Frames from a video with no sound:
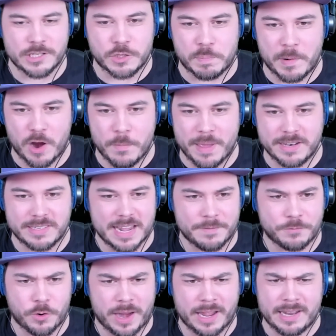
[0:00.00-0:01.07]
experiment
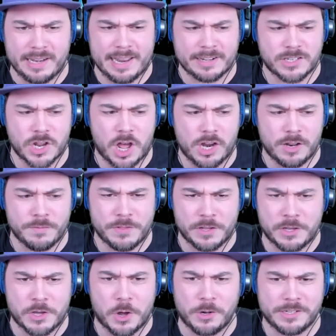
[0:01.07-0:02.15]
after I collect all of the
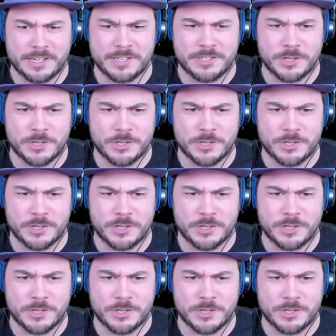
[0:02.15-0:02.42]
golden